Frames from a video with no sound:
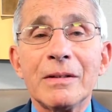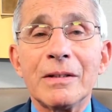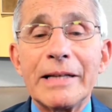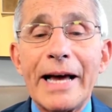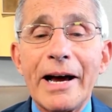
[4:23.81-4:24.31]

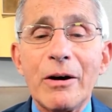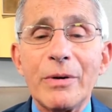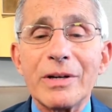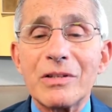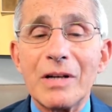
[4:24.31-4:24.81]
Now
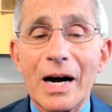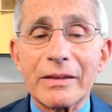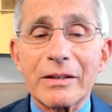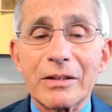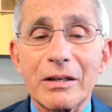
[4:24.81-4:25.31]
is not
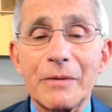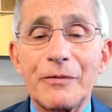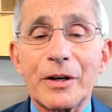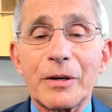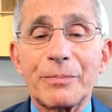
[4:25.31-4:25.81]
the time for
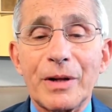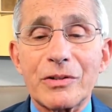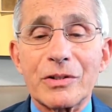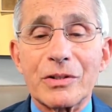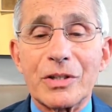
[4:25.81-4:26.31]

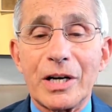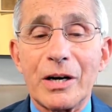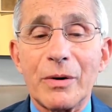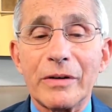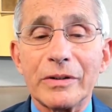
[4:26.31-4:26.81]
complacency,
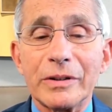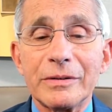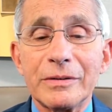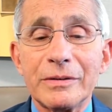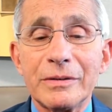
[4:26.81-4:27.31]
however.
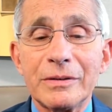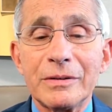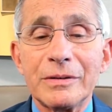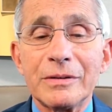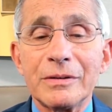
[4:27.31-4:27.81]

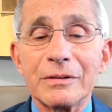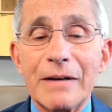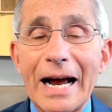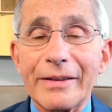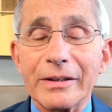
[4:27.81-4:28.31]

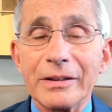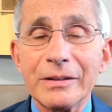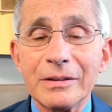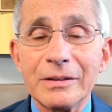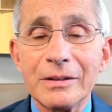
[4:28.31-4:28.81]
Rather,
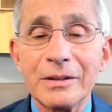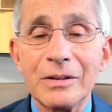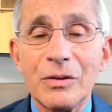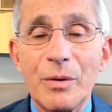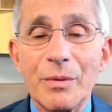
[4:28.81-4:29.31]

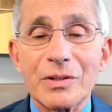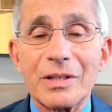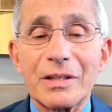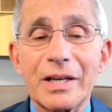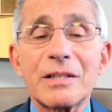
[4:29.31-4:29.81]
we must
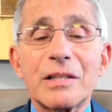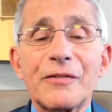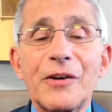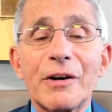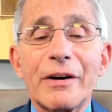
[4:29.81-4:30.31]

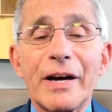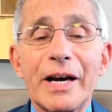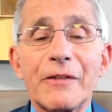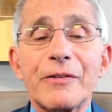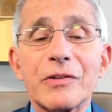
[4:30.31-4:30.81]
intensify our
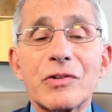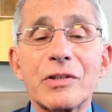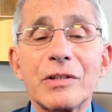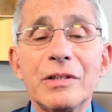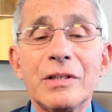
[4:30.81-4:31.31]
efforts,
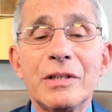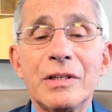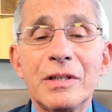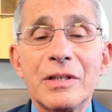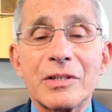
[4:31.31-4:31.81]

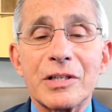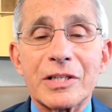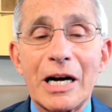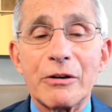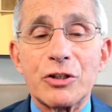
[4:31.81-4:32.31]

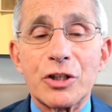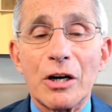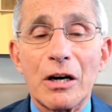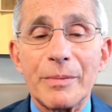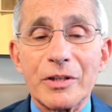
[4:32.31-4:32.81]
since our
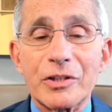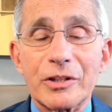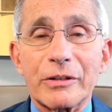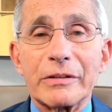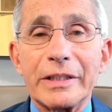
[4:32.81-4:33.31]
job is
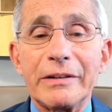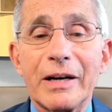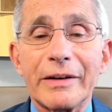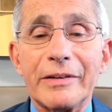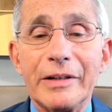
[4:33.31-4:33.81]
certainly
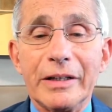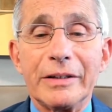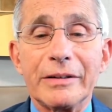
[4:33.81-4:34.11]
not done.